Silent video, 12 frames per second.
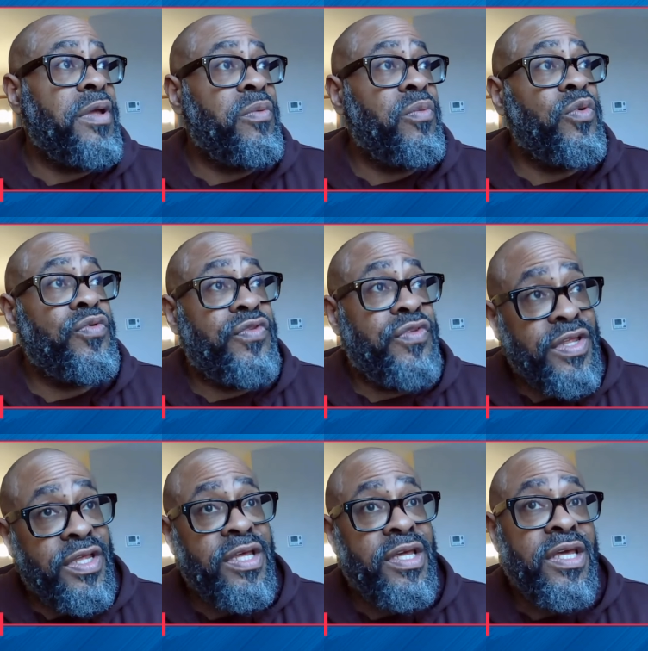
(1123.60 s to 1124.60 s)
and we'll
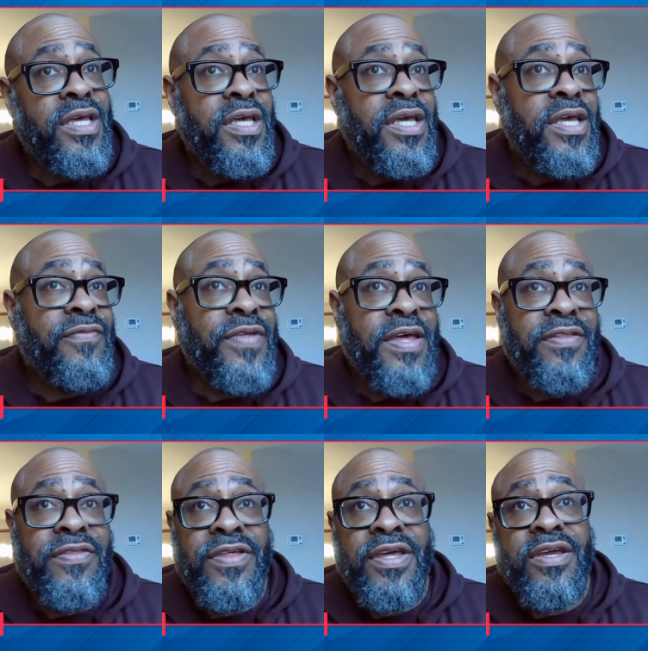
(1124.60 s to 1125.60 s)
see if that
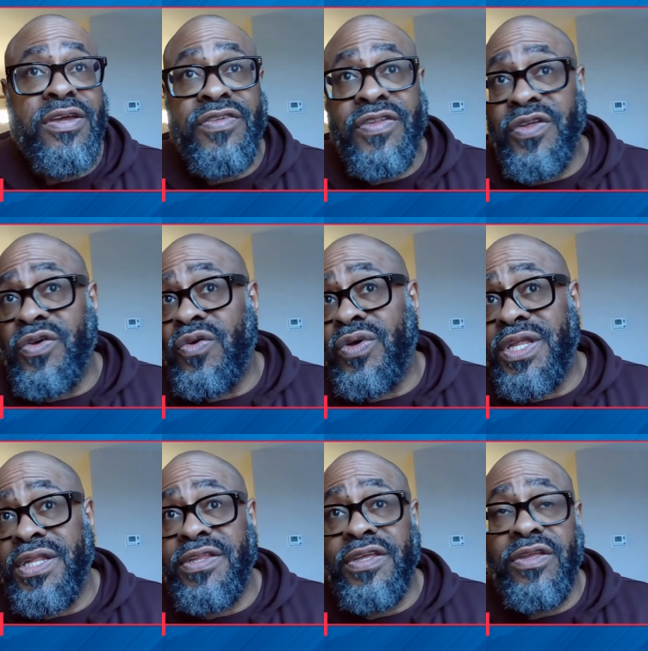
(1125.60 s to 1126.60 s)
thing can still
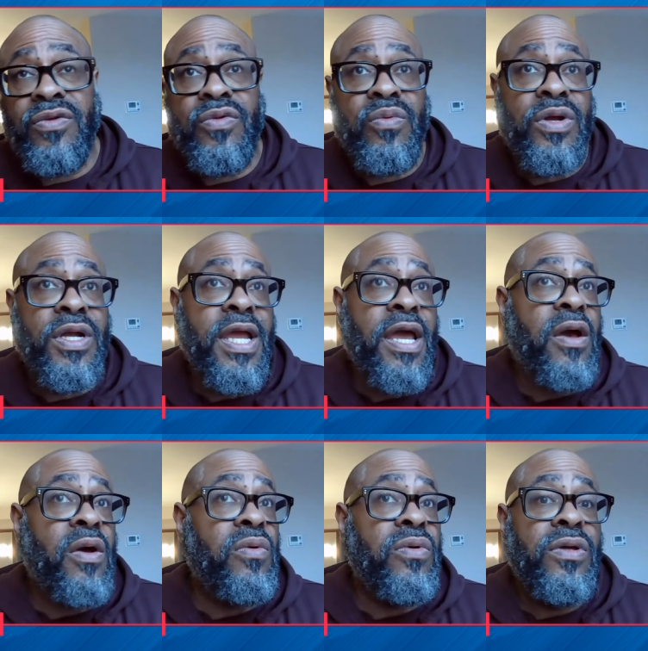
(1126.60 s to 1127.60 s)
continue to work
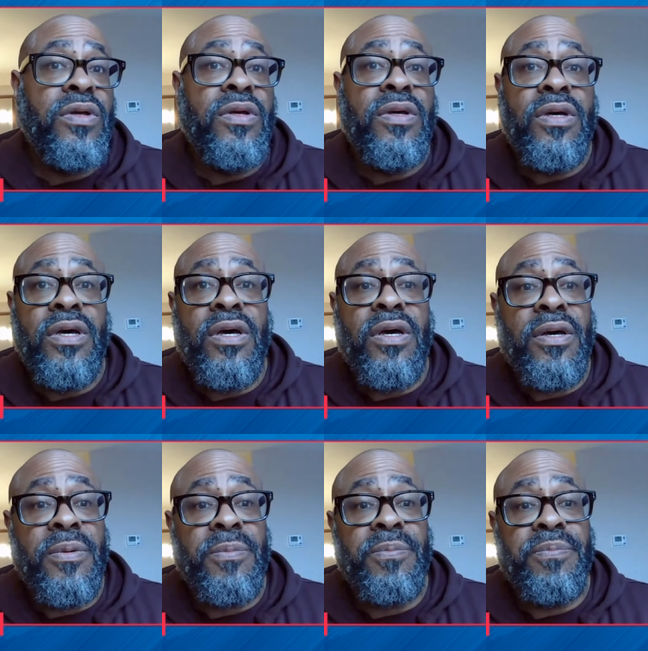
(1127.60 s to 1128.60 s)
out.
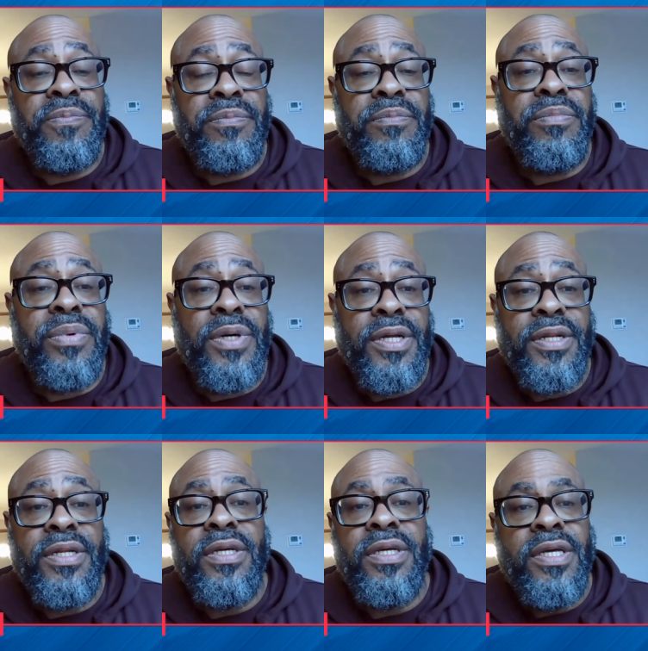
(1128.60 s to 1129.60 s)
Um, but
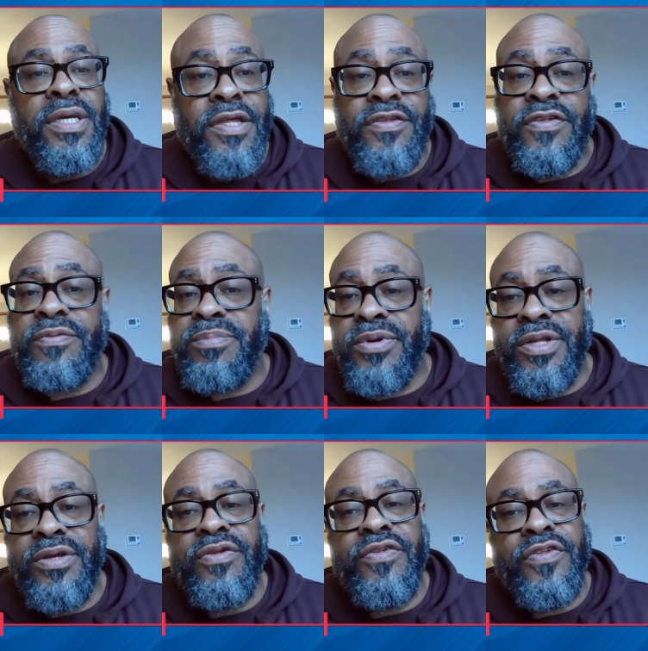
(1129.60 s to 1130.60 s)
it's a pretty
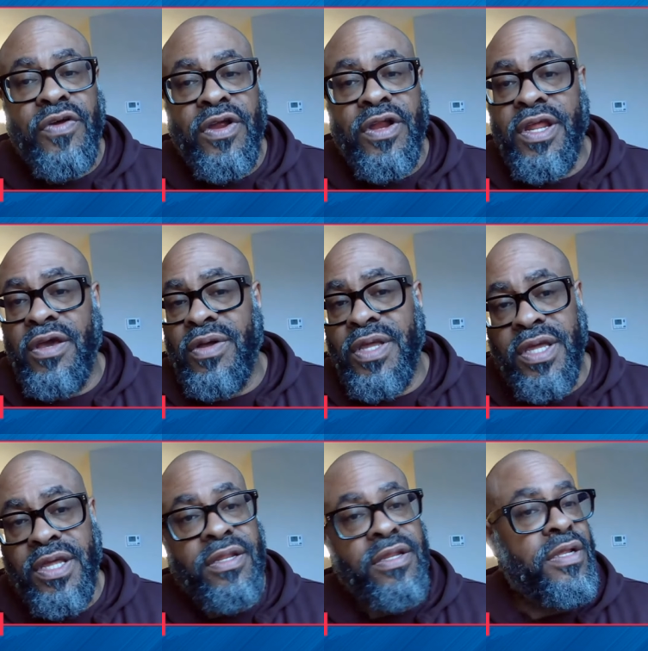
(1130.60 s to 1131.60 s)
good start. Now,
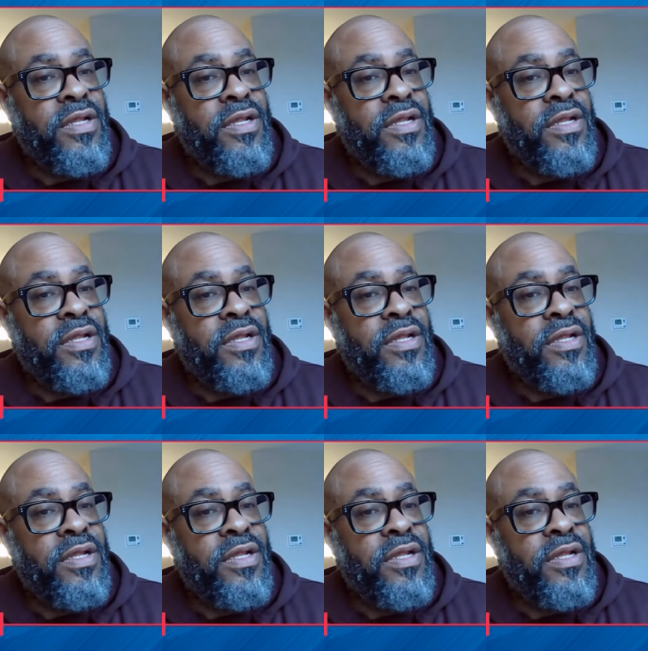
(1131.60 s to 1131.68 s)
again,